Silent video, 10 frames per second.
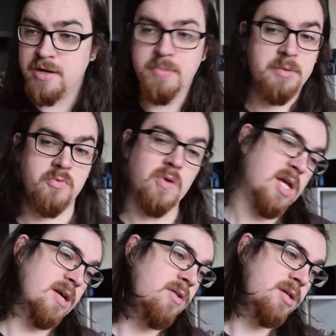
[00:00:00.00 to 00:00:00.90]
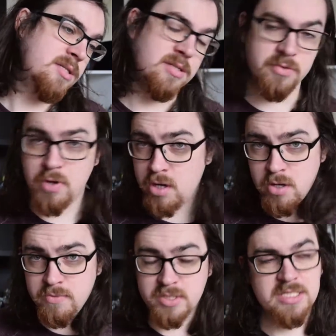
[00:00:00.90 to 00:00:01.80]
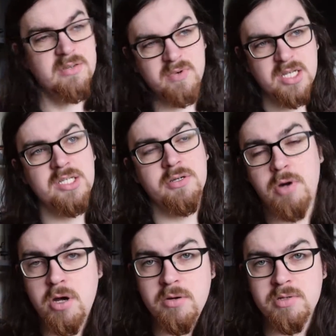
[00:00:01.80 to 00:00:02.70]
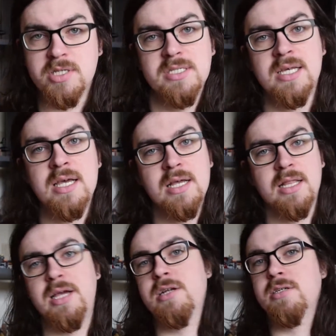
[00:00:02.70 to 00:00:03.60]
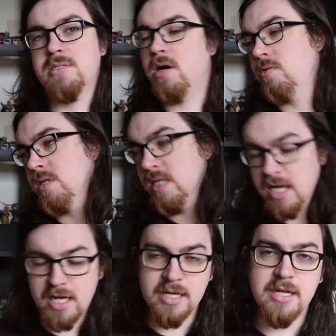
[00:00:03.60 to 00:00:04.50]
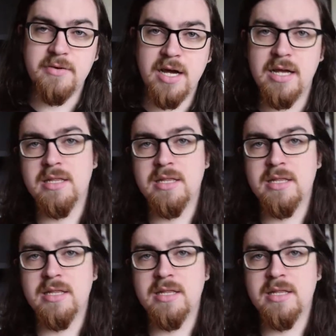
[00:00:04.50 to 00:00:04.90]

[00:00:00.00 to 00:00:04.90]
And people were like, oh, he's too old. But he's not really too old because Lando's older than Han anyway.